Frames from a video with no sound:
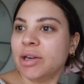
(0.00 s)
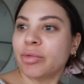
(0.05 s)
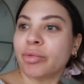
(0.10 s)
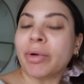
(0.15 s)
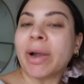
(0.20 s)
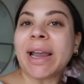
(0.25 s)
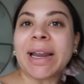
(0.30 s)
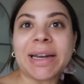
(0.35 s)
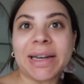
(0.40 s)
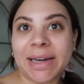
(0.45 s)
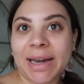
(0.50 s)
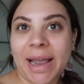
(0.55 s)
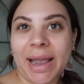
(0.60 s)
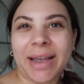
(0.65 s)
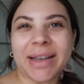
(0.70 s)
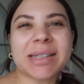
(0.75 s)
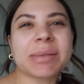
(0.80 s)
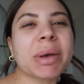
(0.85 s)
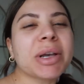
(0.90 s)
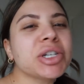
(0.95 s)
rainy day,
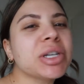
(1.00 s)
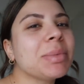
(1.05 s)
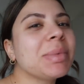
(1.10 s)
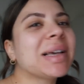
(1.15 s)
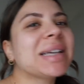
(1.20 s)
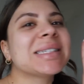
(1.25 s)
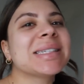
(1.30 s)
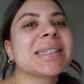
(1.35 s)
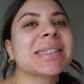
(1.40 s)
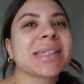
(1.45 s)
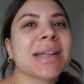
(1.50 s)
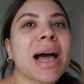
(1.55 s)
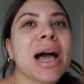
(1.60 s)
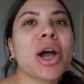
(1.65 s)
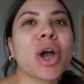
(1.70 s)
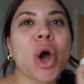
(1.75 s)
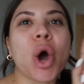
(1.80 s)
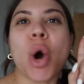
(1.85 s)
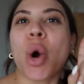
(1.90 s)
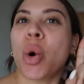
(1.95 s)
especially because it's
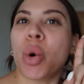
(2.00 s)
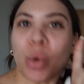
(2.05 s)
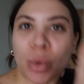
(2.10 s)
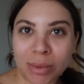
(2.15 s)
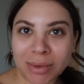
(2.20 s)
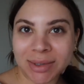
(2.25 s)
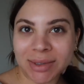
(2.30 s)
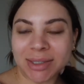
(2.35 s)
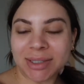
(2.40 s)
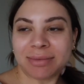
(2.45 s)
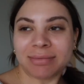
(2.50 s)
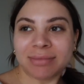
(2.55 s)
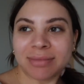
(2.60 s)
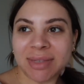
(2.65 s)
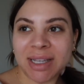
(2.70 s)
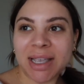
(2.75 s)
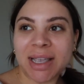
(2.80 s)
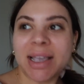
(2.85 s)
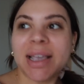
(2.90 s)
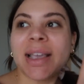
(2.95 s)
not cold.
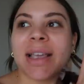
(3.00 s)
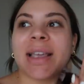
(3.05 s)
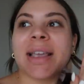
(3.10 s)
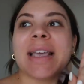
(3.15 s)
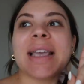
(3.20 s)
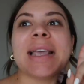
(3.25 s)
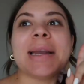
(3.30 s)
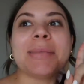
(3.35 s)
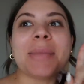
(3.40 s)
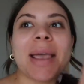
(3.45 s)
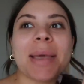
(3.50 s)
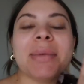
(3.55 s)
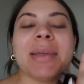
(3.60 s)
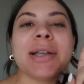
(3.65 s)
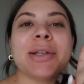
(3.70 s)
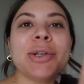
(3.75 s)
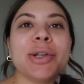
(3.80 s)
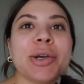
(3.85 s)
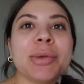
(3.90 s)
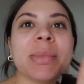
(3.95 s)
It may be
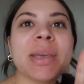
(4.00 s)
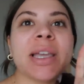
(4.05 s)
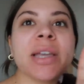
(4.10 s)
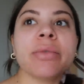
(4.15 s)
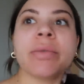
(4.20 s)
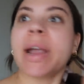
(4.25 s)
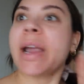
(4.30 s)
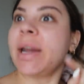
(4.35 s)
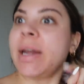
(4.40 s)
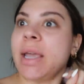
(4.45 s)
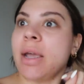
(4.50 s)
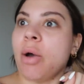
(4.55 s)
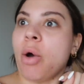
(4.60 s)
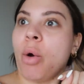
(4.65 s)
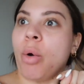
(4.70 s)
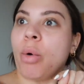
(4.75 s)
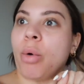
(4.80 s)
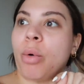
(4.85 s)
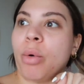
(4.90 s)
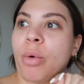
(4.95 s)
gloomy and rainy.
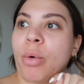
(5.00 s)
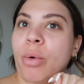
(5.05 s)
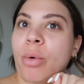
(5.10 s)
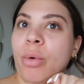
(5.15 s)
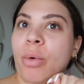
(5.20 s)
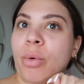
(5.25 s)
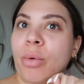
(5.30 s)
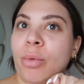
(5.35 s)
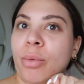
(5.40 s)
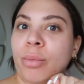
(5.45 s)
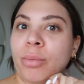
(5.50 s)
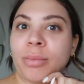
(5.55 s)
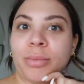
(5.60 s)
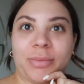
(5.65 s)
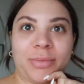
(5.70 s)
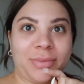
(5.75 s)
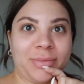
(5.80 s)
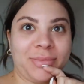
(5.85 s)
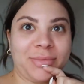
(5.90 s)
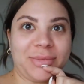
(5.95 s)
Oh,
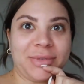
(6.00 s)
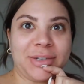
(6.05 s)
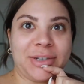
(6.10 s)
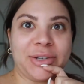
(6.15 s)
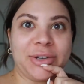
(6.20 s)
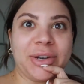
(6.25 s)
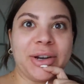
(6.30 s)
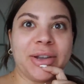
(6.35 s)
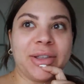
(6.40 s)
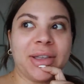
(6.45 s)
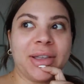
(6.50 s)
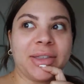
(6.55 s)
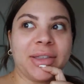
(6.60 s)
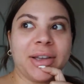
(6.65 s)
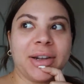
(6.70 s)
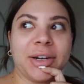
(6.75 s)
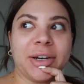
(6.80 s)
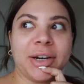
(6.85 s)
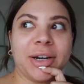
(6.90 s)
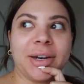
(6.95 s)
did you hear that
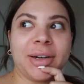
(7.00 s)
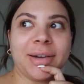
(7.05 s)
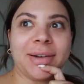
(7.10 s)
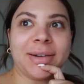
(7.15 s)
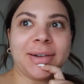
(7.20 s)
thunder?